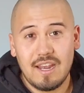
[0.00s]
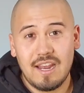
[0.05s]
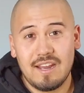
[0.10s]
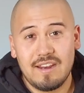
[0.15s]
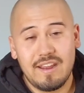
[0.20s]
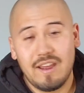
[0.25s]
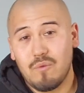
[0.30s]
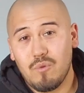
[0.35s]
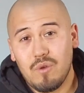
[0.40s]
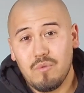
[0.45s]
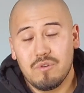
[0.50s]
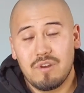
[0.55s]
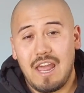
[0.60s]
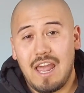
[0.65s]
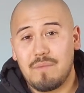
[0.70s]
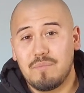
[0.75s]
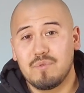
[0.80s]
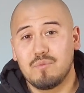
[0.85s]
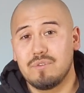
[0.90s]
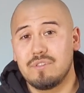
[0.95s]
And now what would
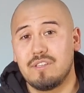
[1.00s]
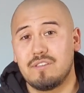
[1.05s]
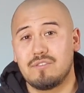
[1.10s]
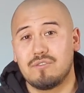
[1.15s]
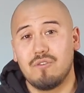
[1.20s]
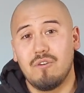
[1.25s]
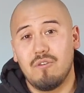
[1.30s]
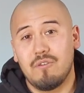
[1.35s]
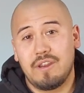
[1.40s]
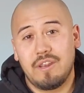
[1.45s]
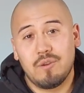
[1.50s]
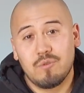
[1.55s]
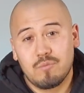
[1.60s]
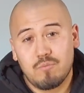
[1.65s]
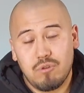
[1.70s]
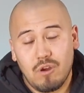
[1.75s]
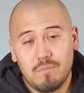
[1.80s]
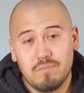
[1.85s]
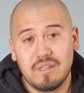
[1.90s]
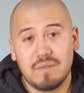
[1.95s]
happen with this story? It would
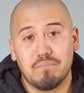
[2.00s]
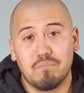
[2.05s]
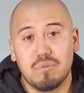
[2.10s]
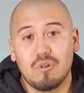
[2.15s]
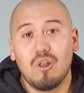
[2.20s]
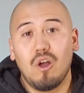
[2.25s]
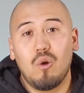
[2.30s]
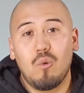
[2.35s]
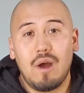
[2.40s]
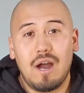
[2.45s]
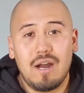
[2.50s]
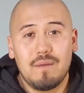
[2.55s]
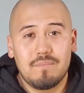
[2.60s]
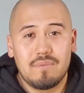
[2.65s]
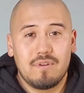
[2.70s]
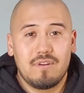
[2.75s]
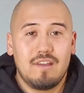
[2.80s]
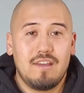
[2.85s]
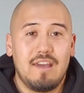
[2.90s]
probably blow up,